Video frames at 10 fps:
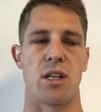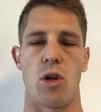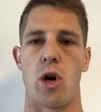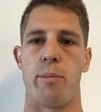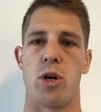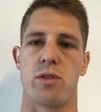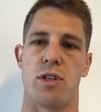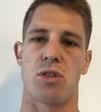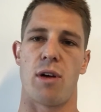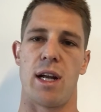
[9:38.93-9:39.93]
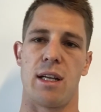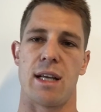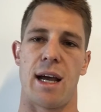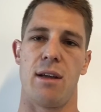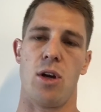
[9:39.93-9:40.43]
So the hypertrophy training
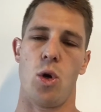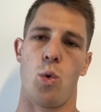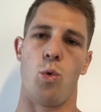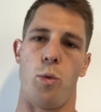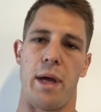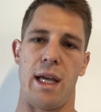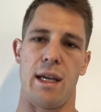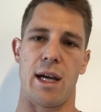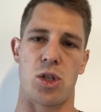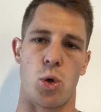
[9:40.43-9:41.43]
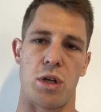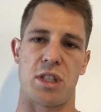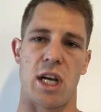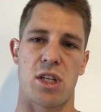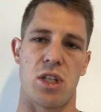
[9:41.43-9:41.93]
day will be a shorter
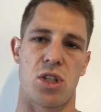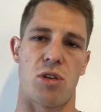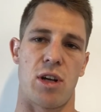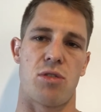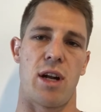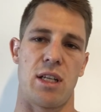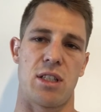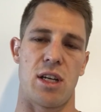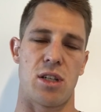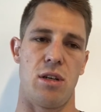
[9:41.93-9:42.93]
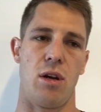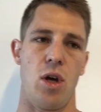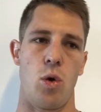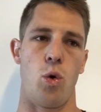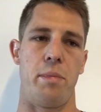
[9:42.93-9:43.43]
session. The strength training session
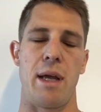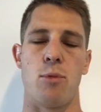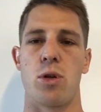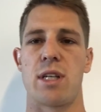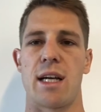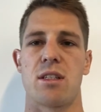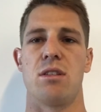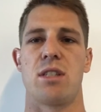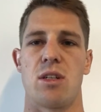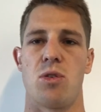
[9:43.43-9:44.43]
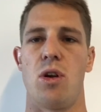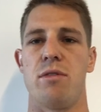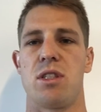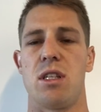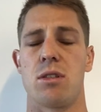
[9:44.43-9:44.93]
will be more taxing on the central
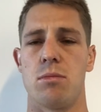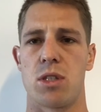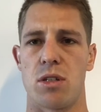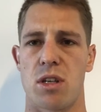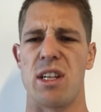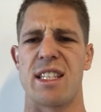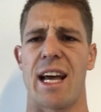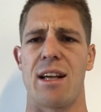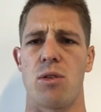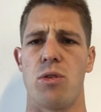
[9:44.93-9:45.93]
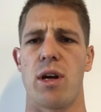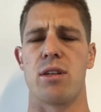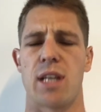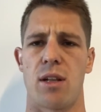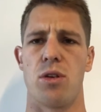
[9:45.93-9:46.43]
nervous system. So it's going to take longer to